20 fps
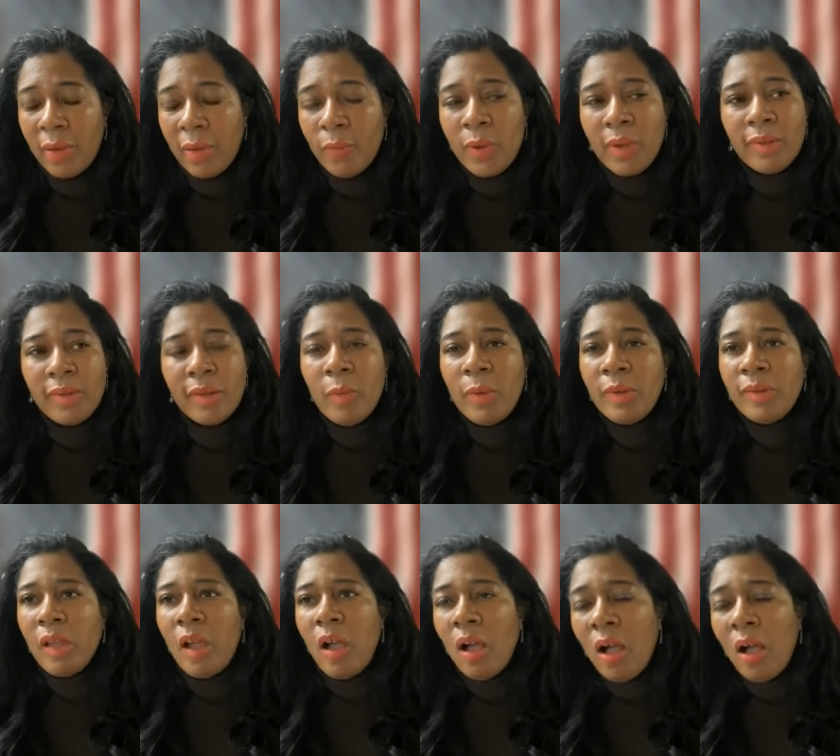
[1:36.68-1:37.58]
was,
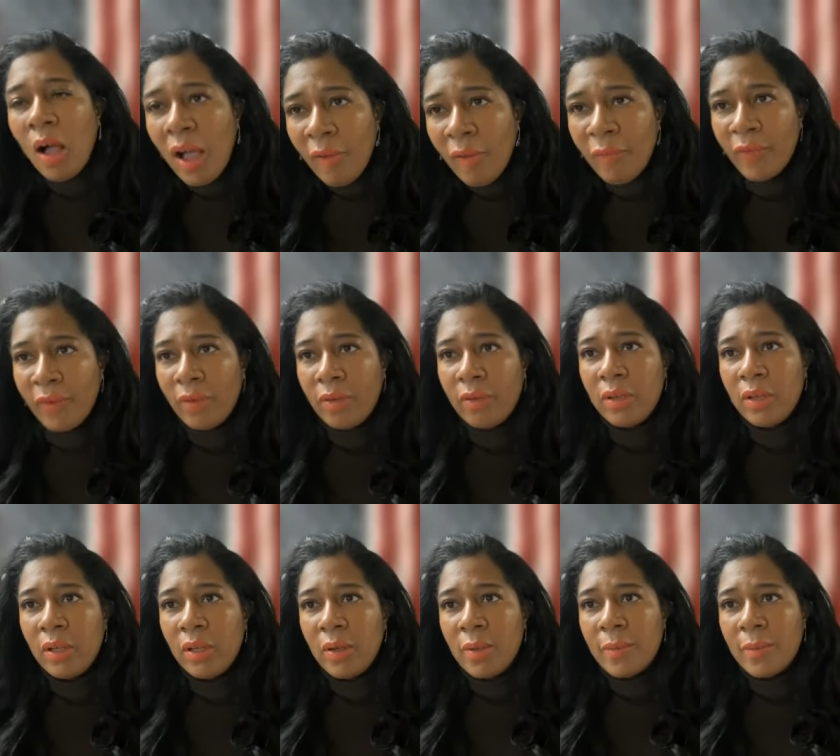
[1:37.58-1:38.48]
was awful.
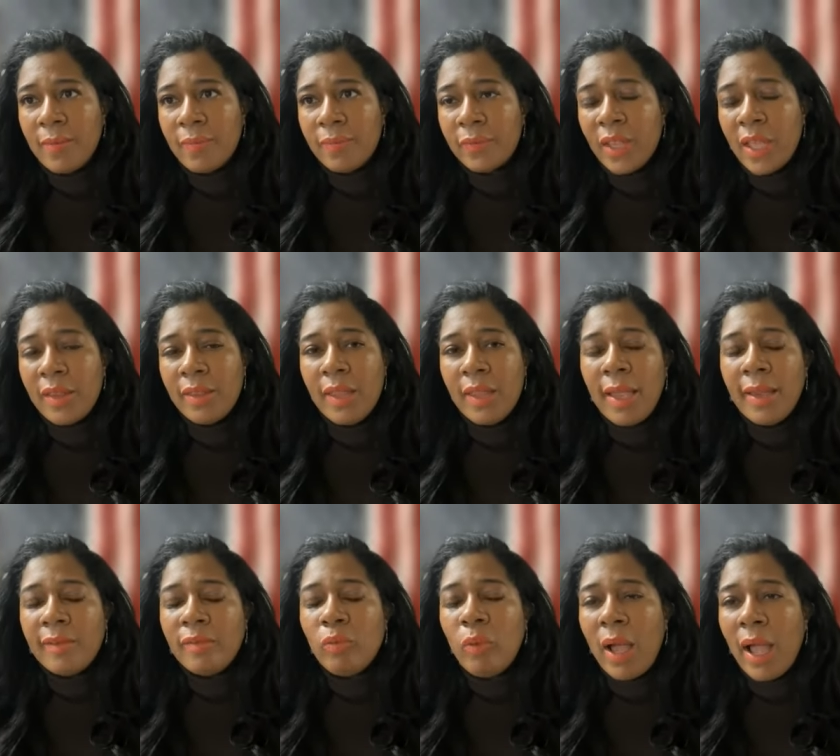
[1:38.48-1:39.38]
And
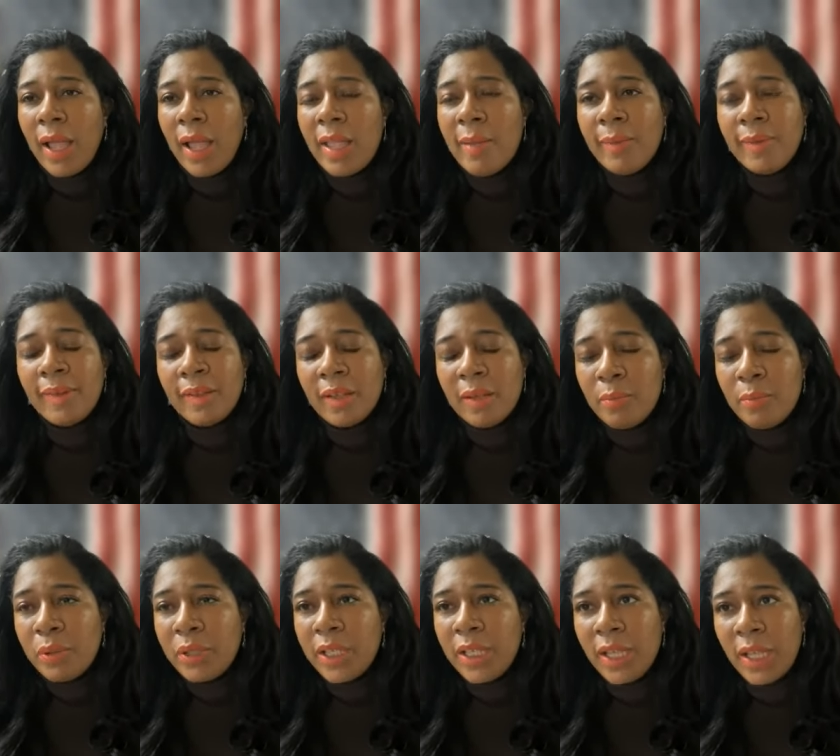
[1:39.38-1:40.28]
that's why it was a
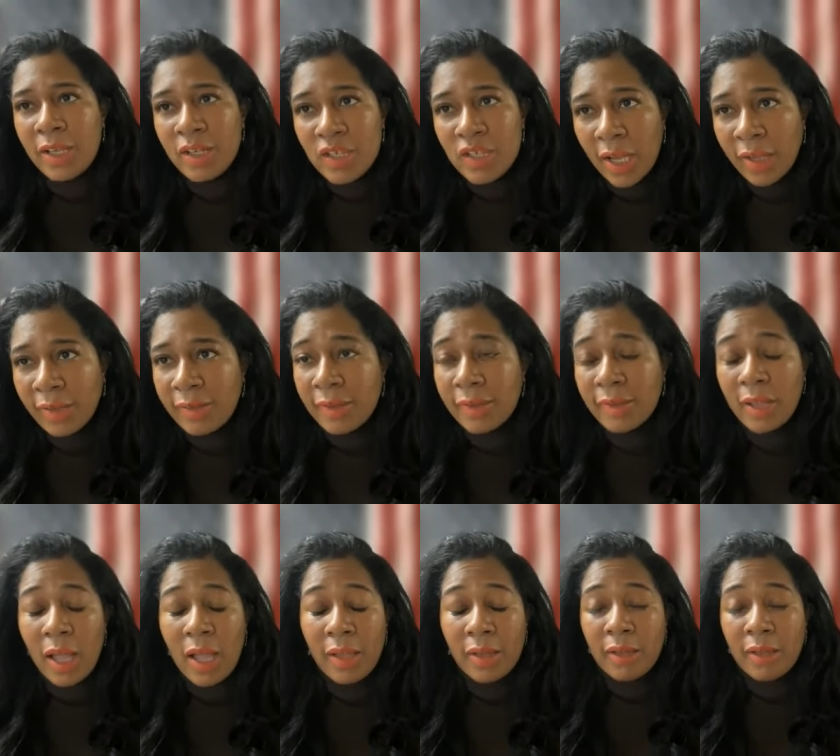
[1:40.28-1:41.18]
complete injustice.
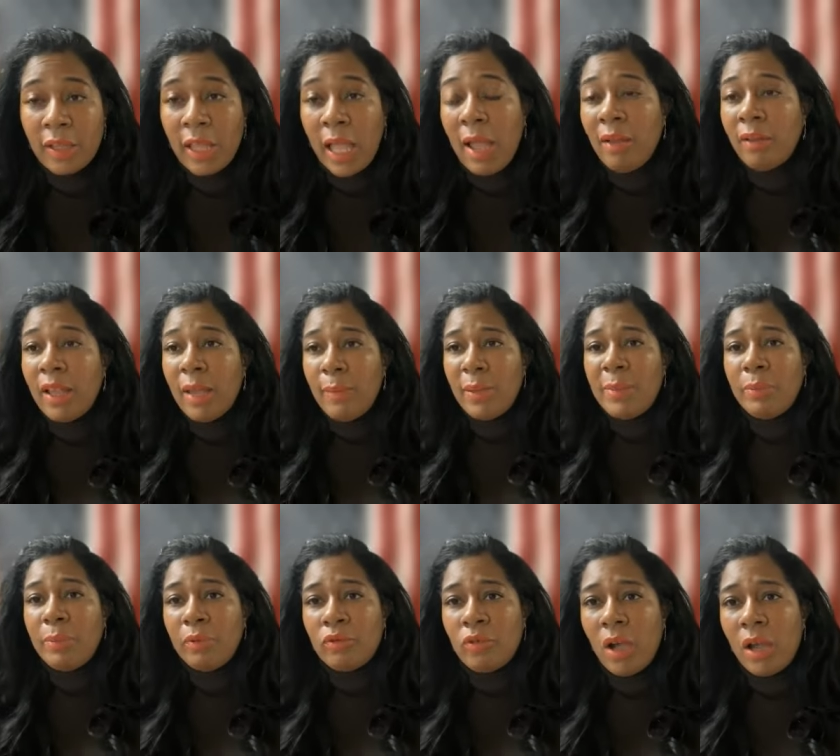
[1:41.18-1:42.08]
Now, I'll let
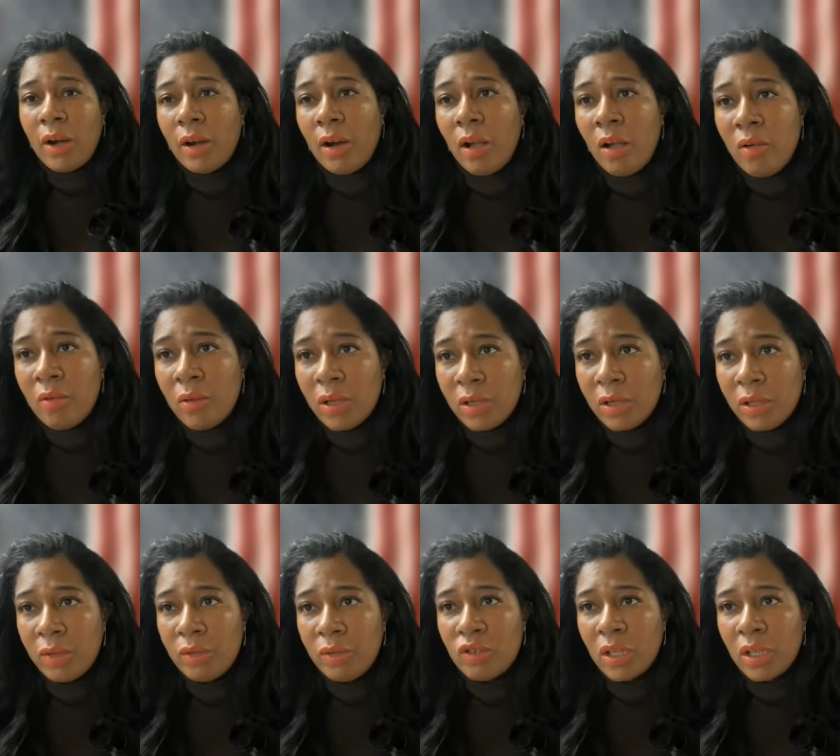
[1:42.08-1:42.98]
people draw their own
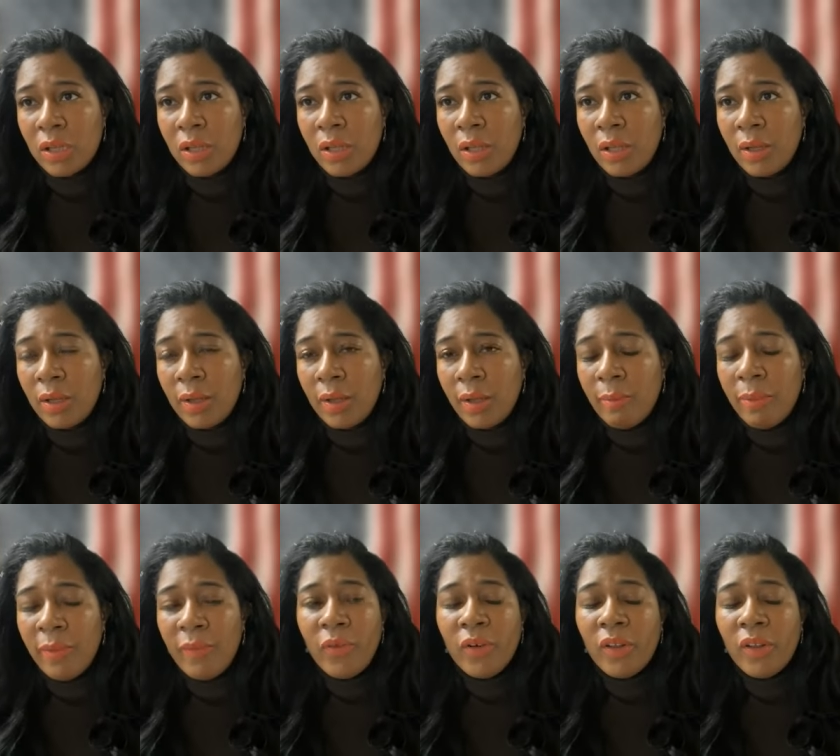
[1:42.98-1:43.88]
conclusion.
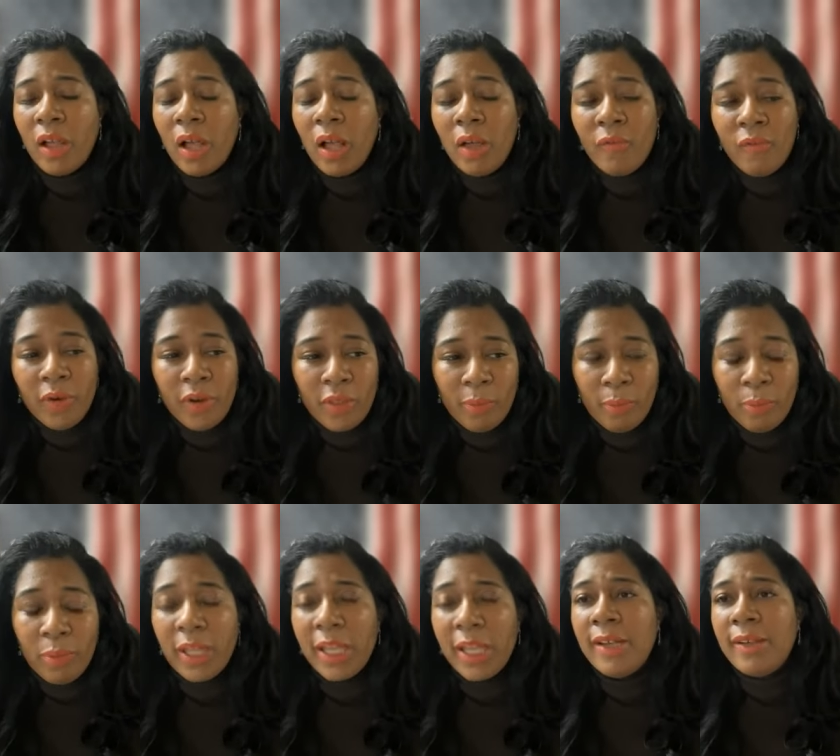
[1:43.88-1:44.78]
But for the for the
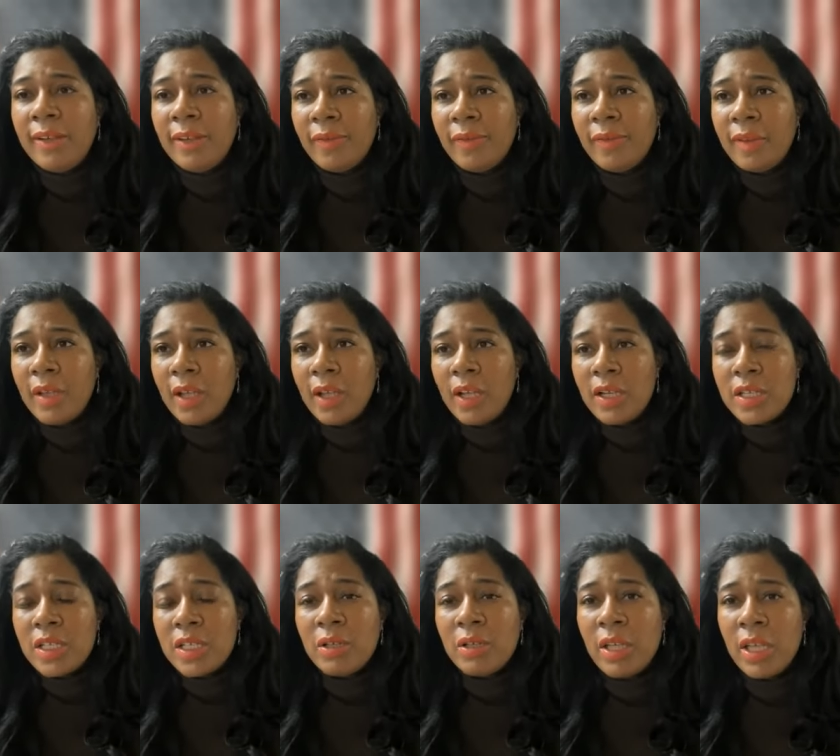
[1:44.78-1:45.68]
plaintiffs
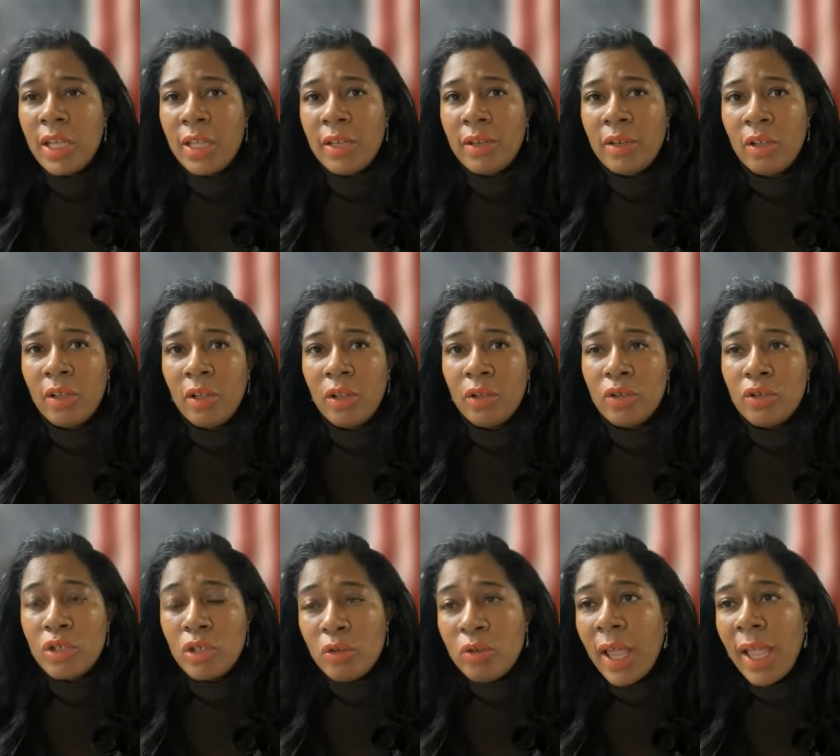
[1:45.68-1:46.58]
to get
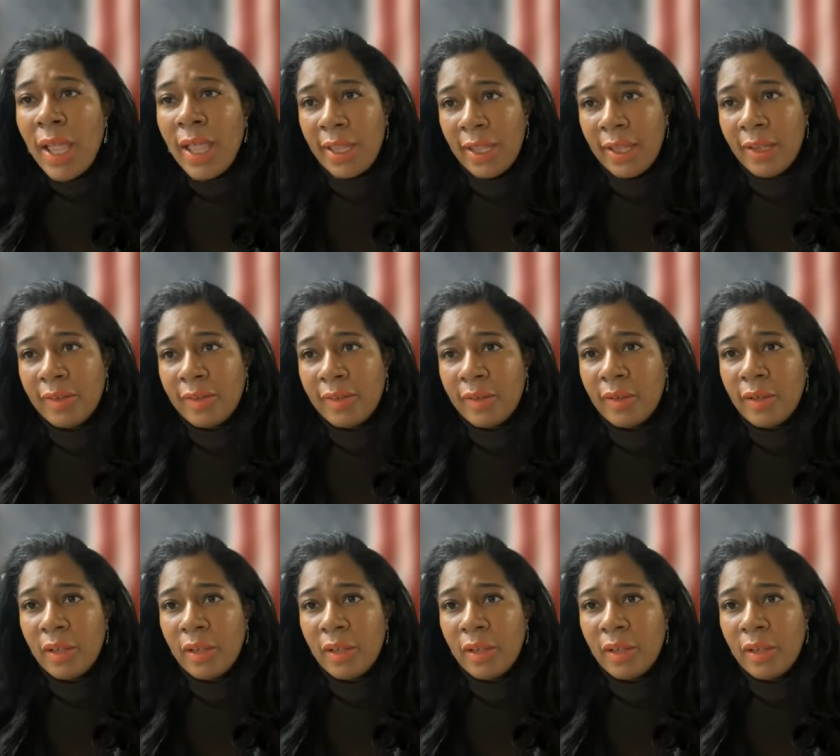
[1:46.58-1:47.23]
two days,